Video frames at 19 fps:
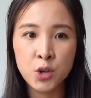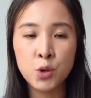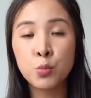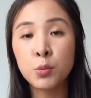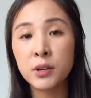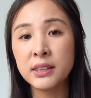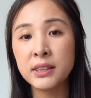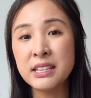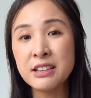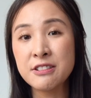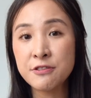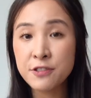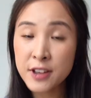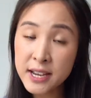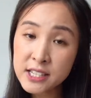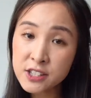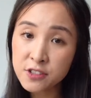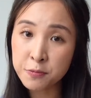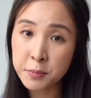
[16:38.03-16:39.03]
who want the
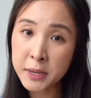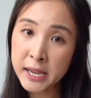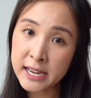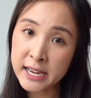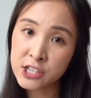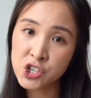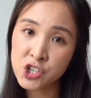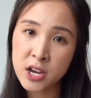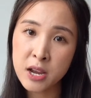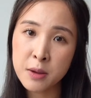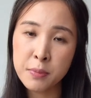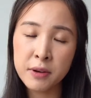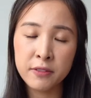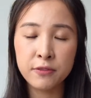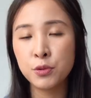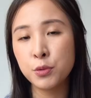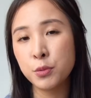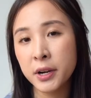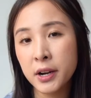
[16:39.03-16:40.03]
effects of B H A, but
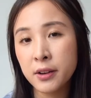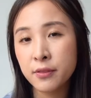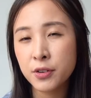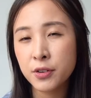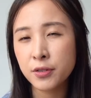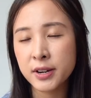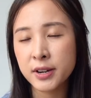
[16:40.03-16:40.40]
for whatever